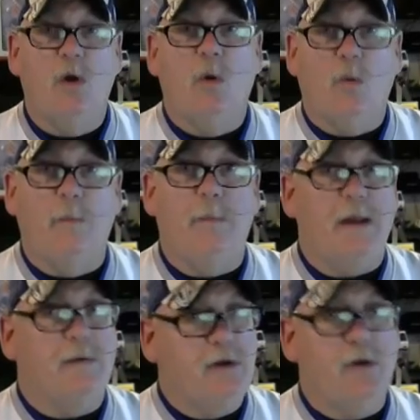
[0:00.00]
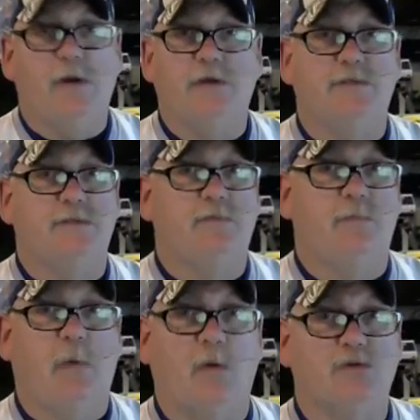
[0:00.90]
were bent. US
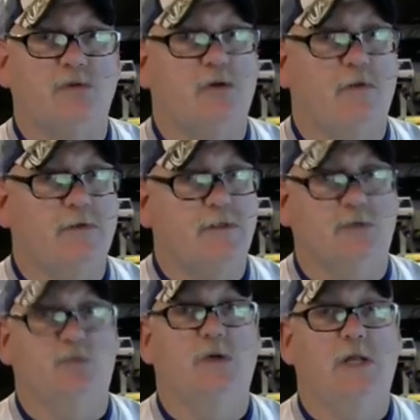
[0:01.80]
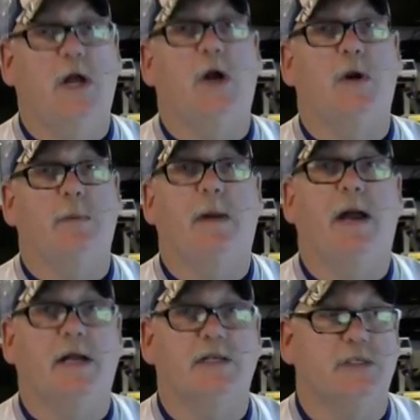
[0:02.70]
Postal Service is really hard on
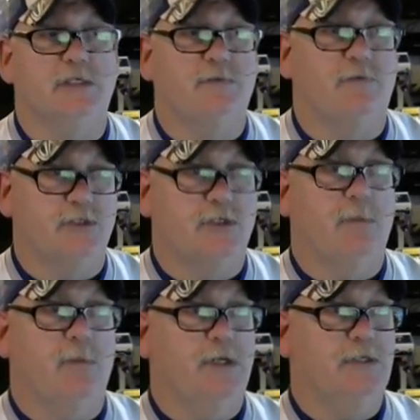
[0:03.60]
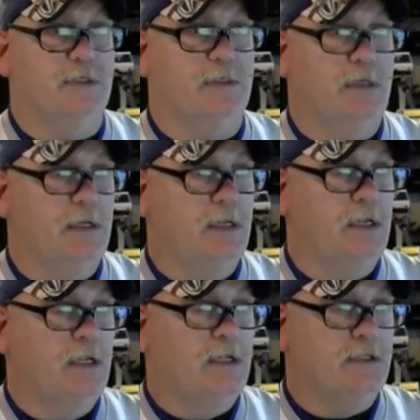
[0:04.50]
packages for some reason.
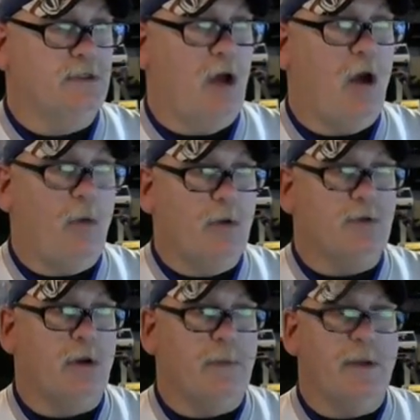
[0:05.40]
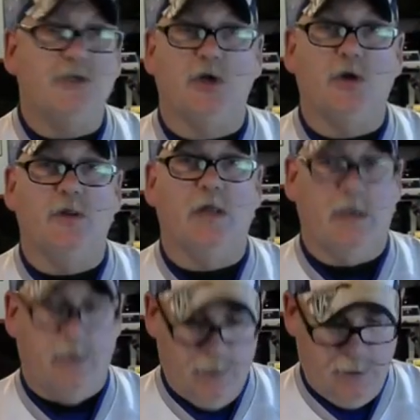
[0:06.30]
So I always want to make sure that
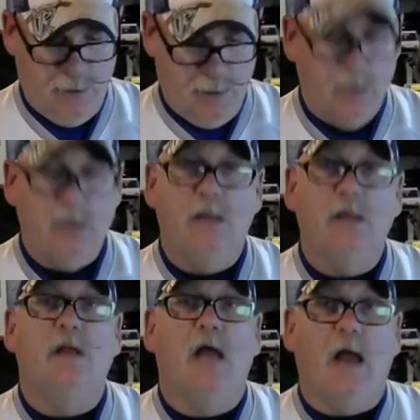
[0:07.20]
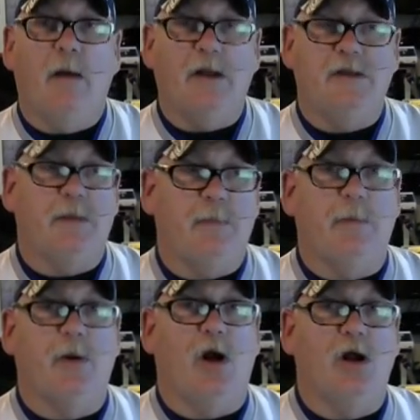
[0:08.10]
I take my
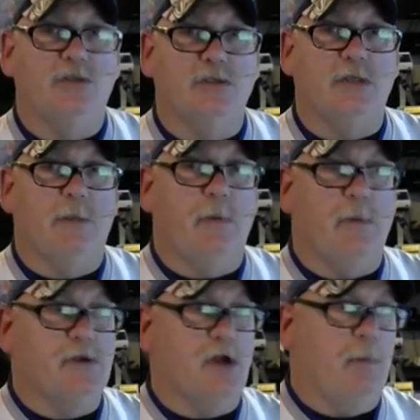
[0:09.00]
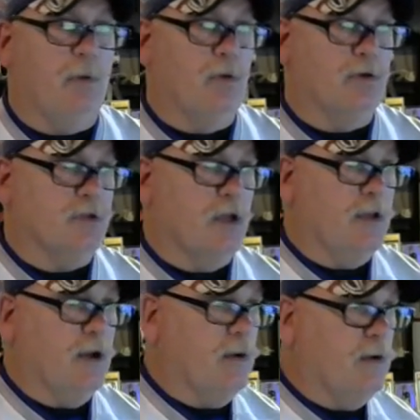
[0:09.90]
precautions and I put my top loaders on there.